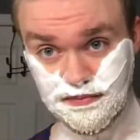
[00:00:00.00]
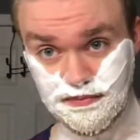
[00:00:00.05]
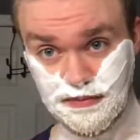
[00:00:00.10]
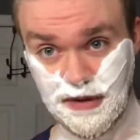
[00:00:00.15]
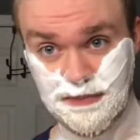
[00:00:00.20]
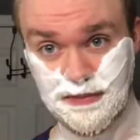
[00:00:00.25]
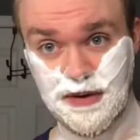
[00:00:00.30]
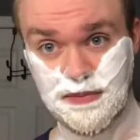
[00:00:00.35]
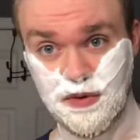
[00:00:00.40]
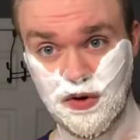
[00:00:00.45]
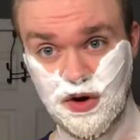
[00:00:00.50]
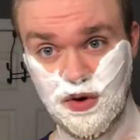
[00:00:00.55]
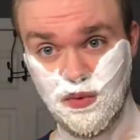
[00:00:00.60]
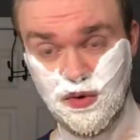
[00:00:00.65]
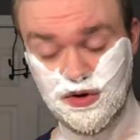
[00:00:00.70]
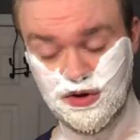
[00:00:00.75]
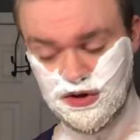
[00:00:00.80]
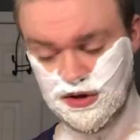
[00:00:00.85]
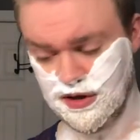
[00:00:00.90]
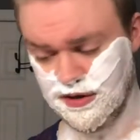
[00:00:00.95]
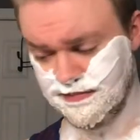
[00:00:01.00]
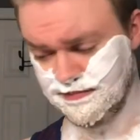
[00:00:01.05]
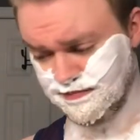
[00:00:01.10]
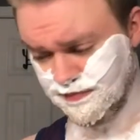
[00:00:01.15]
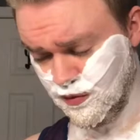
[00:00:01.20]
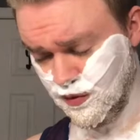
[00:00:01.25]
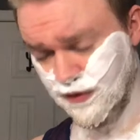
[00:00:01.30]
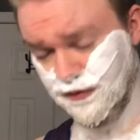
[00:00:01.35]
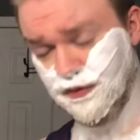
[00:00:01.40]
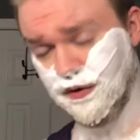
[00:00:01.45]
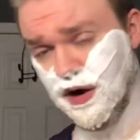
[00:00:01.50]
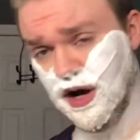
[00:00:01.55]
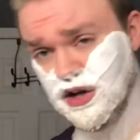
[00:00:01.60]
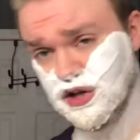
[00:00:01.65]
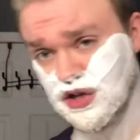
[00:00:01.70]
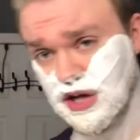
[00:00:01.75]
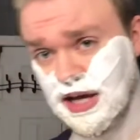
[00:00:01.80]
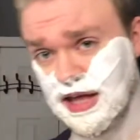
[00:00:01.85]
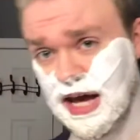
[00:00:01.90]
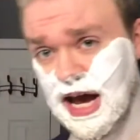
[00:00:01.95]
my memory was um,
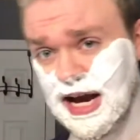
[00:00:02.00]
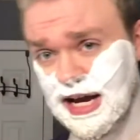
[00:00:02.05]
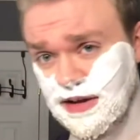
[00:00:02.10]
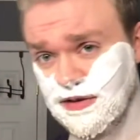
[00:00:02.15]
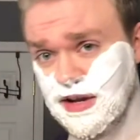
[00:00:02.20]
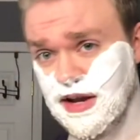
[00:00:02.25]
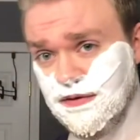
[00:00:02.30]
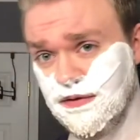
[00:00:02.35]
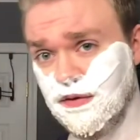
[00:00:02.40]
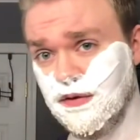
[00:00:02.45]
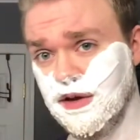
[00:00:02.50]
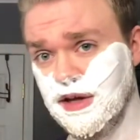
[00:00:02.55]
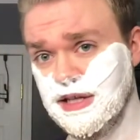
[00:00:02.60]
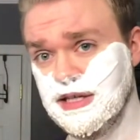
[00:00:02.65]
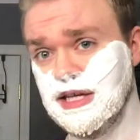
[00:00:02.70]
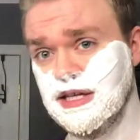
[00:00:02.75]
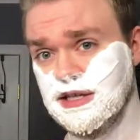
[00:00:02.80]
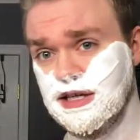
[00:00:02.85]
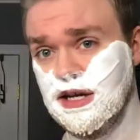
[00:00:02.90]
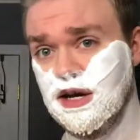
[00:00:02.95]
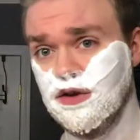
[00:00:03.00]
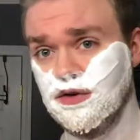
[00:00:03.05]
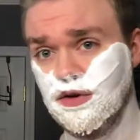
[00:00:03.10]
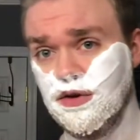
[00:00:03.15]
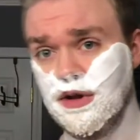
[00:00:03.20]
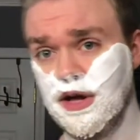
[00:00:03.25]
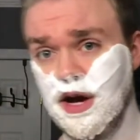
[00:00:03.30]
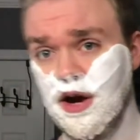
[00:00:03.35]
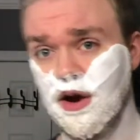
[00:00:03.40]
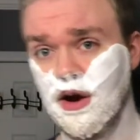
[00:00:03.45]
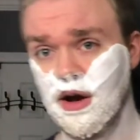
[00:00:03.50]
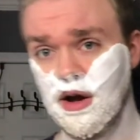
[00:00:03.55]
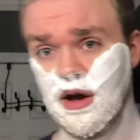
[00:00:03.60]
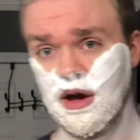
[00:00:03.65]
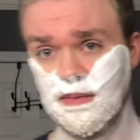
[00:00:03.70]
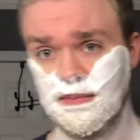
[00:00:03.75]
refreshed, I, I can definitely sense it under there.